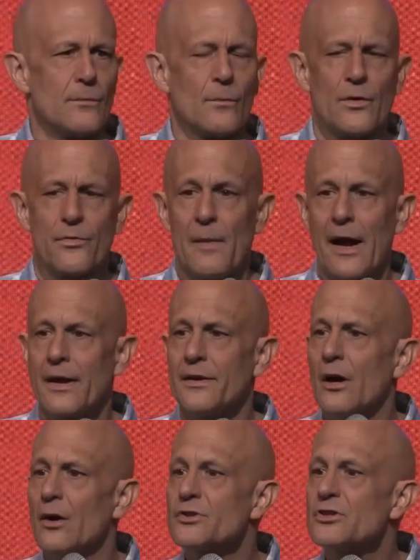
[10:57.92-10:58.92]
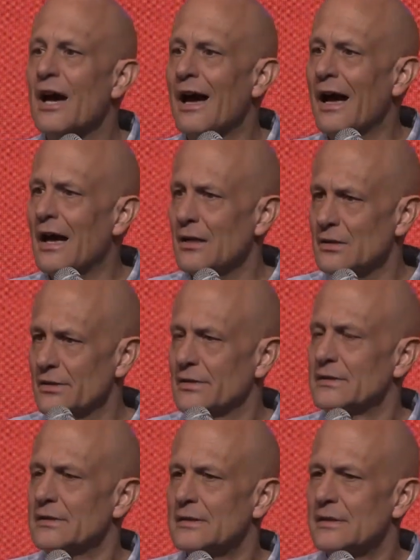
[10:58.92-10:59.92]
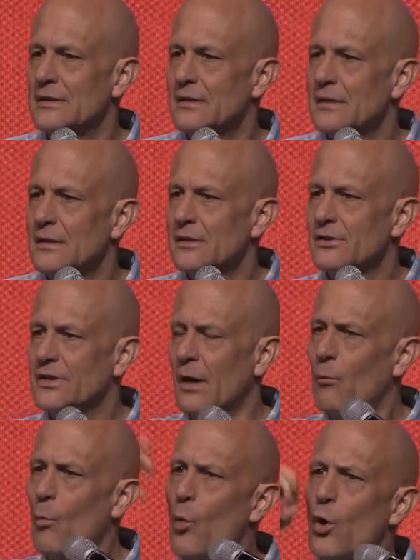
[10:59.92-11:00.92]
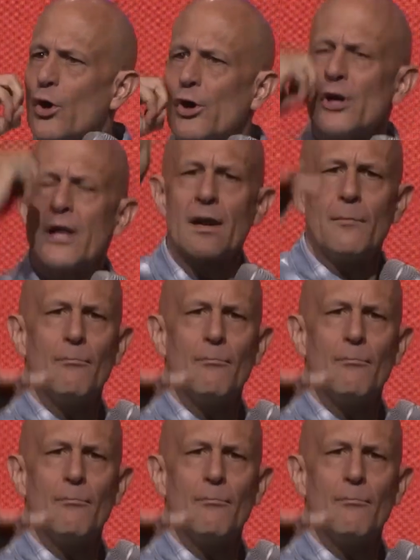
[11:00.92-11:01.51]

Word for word: with my adult child some word in a